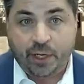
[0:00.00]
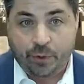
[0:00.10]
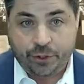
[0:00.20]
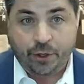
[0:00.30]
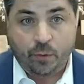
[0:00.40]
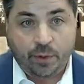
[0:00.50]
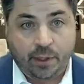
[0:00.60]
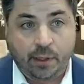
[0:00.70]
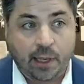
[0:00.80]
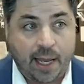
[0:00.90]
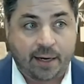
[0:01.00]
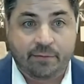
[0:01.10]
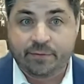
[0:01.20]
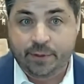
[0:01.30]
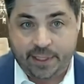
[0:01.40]
return with a lot of
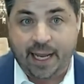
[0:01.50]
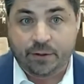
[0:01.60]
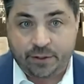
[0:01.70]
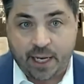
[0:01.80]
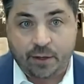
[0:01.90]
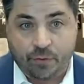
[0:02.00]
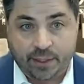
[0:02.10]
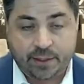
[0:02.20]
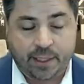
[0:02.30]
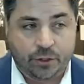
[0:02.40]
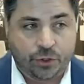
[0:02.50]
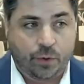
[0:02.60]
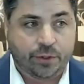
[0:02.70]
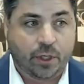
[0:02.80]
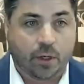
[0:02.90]
downside risk in the
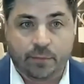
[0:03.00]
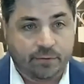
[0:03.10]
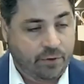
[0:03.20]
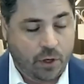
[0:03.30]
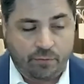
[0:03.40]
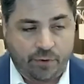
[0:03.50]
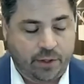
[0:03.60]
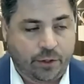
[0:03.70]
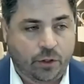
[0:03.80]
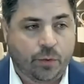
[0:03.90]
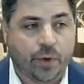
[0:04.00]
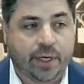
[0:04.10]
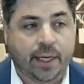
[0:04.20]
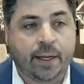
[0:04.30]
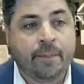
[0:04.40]
short term, very little
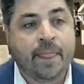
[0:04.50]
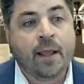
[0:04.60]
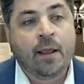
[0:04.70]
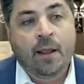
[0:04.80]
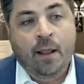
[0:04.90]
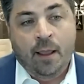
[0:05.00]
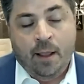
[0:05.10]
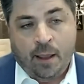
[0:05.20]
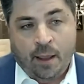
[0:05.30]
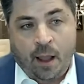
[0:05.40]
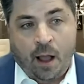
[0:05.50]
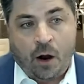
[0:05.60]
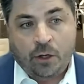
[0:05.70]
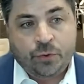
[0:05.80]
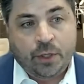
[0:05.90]
liquidity.
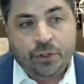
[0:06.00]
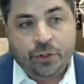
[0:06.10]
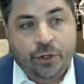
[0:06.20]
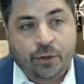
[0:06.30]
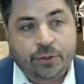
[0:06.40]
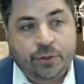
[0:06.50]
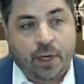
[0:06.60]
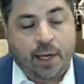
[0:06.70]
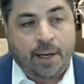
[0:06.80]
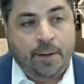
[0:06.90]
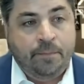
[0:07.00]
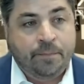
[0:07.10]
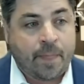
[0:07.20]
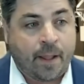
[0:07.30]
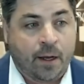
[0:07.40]
Our structured notes
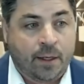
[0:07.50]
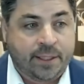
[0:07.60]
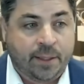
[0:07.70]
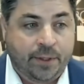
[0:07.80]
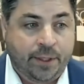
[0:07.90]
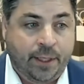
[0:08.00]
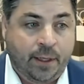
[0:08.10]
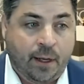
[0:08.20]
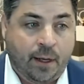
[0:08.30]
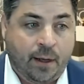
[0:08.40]
typically